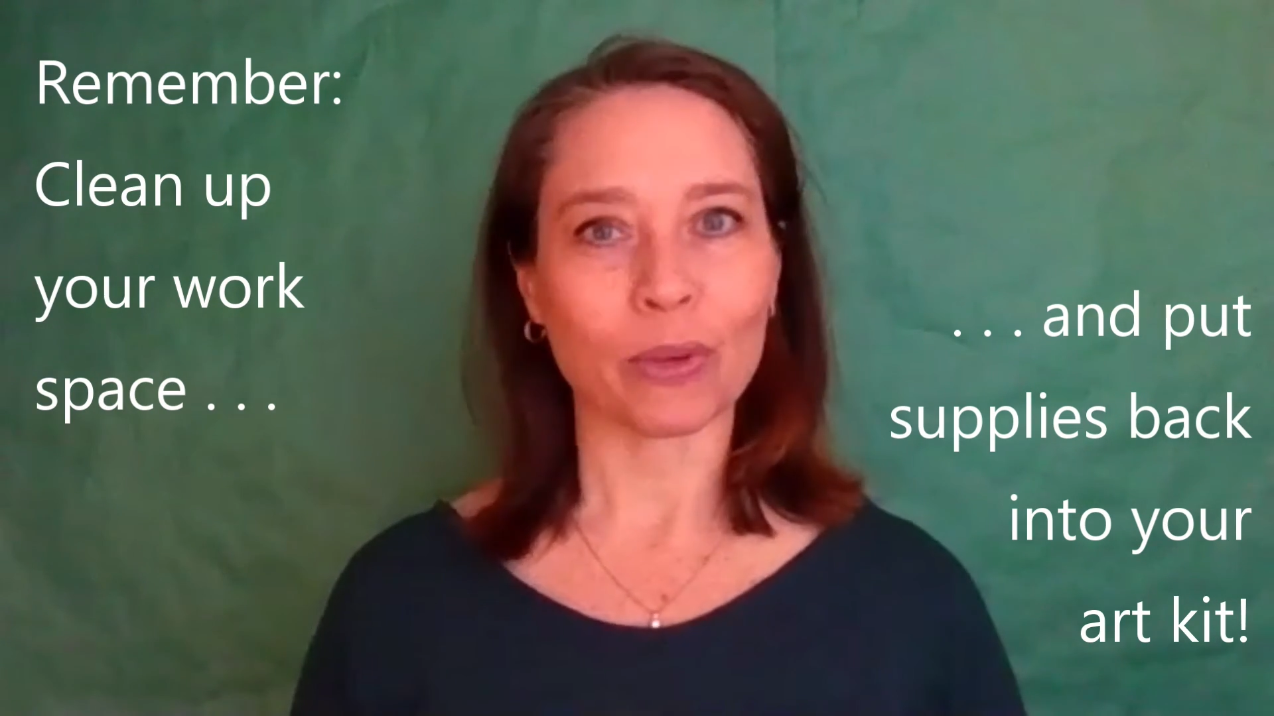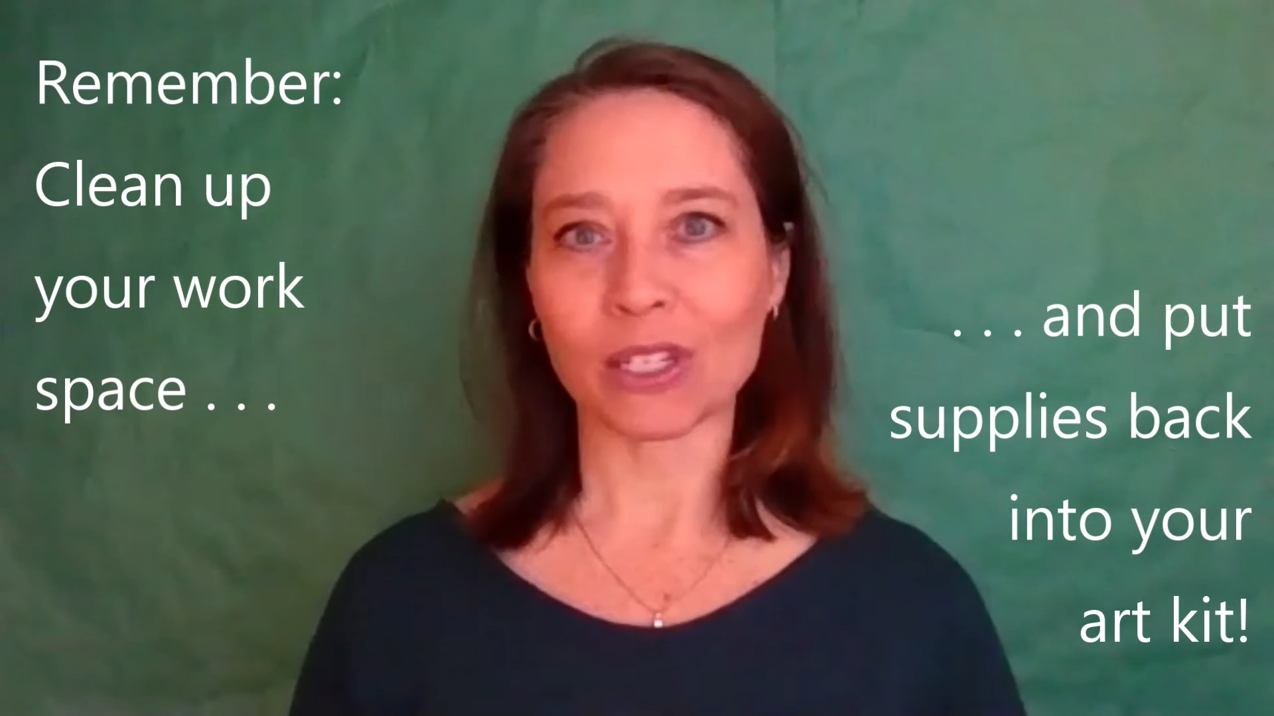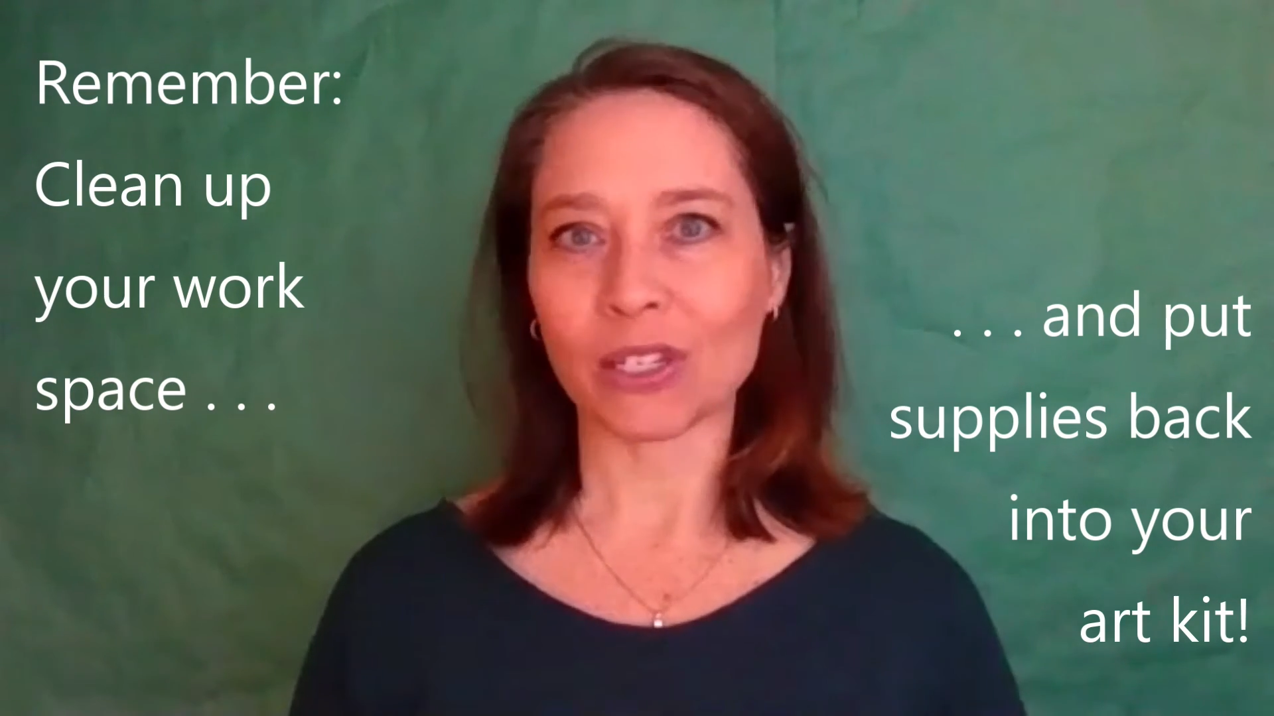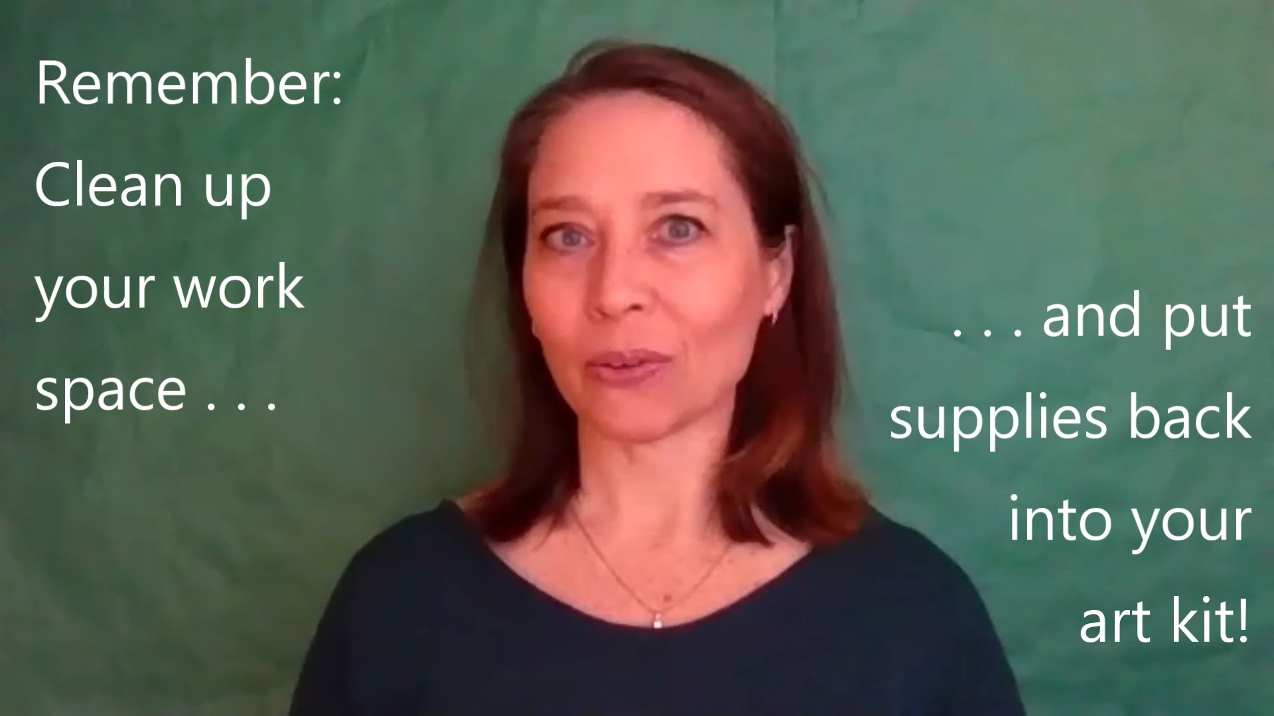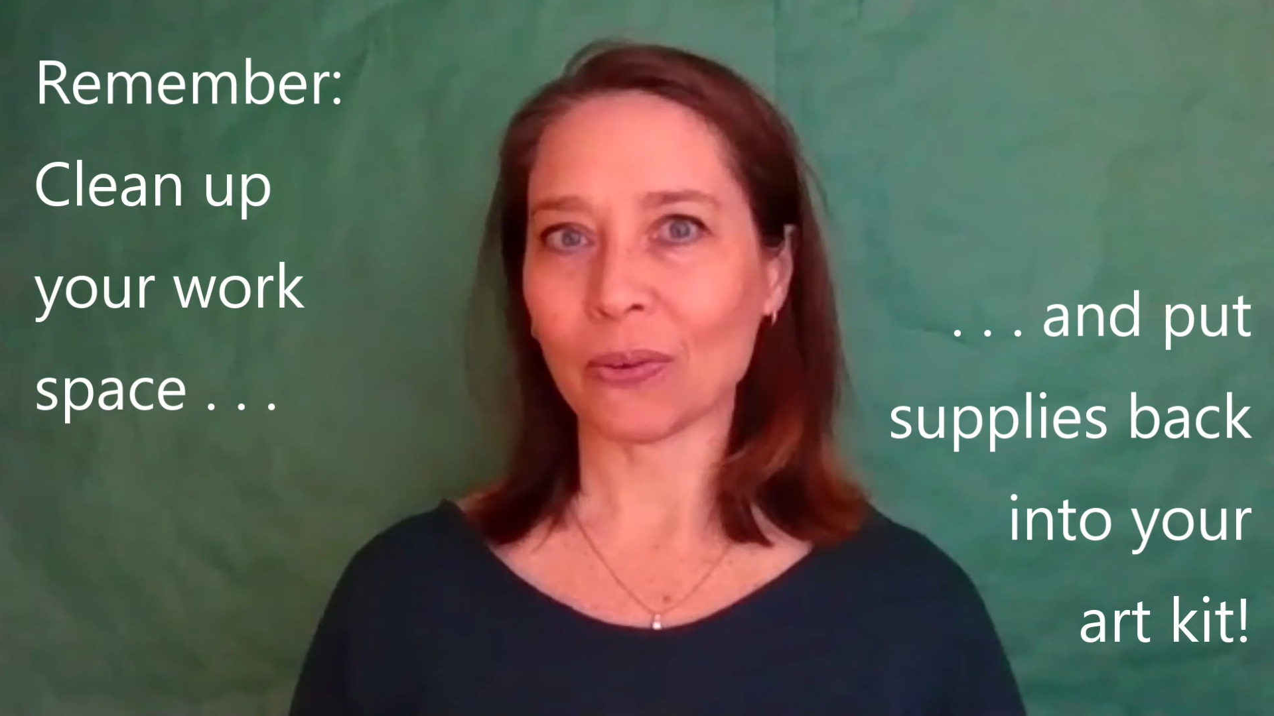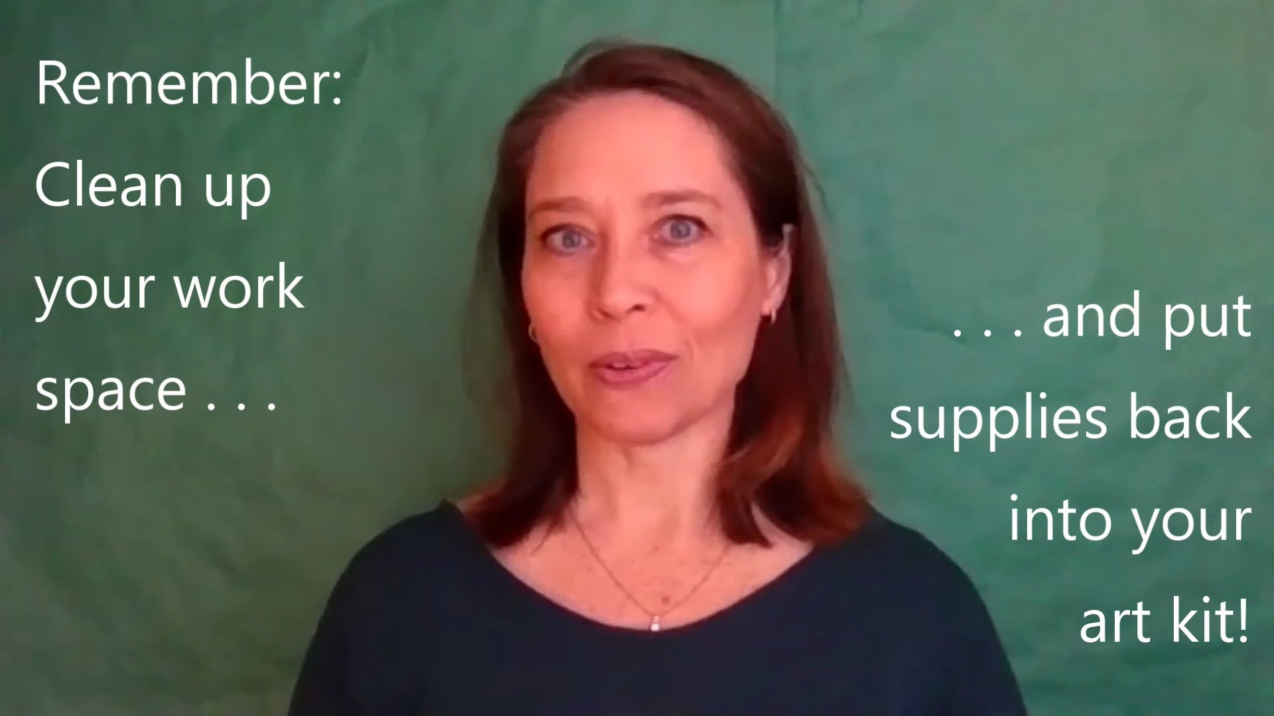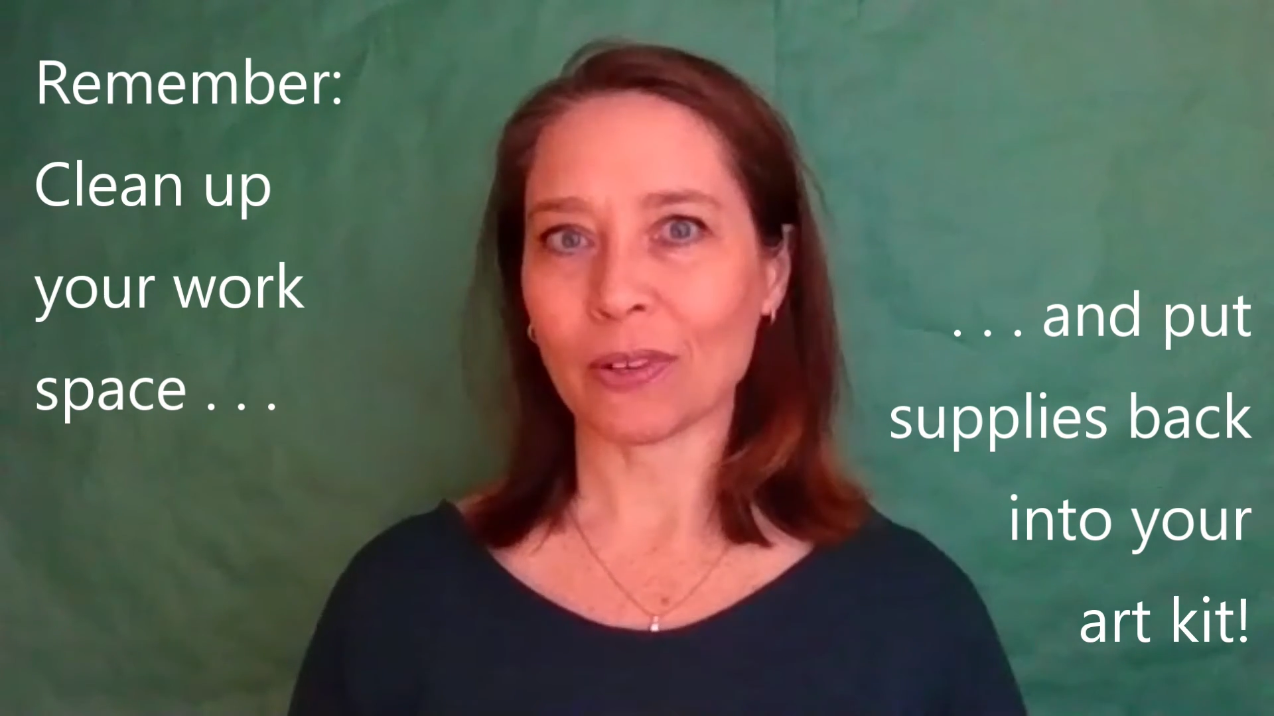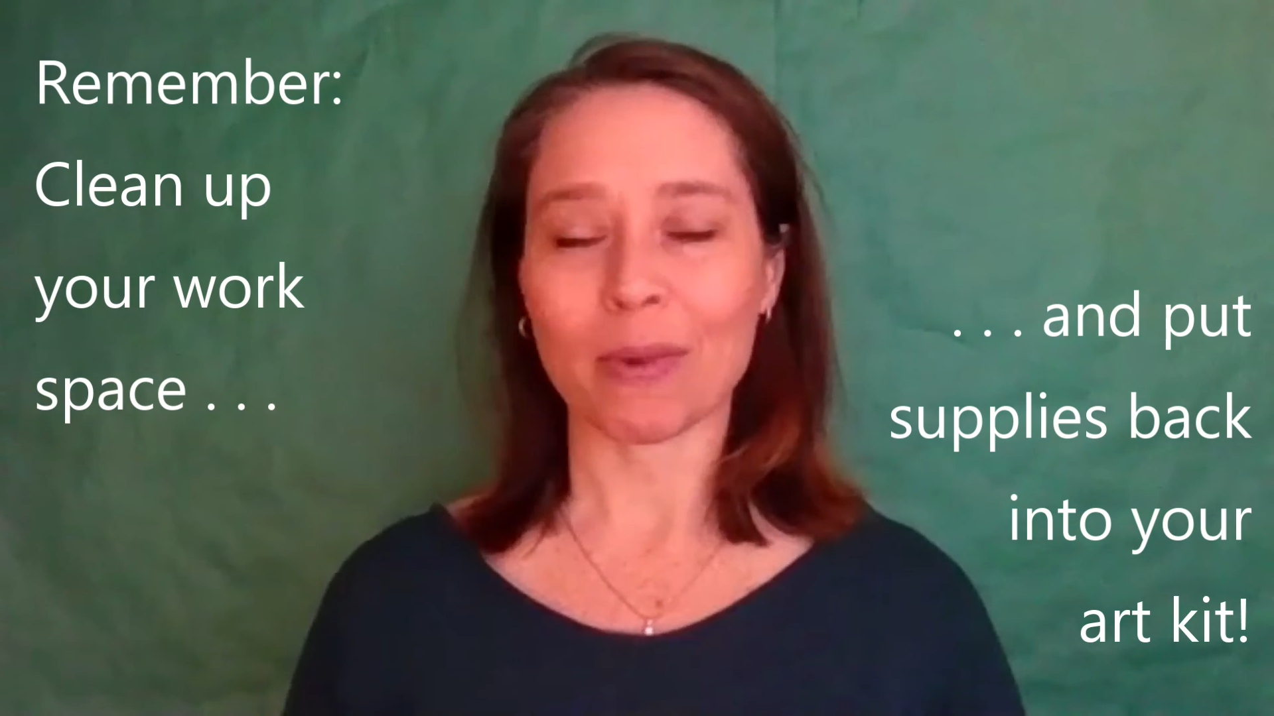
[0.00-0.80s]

we do,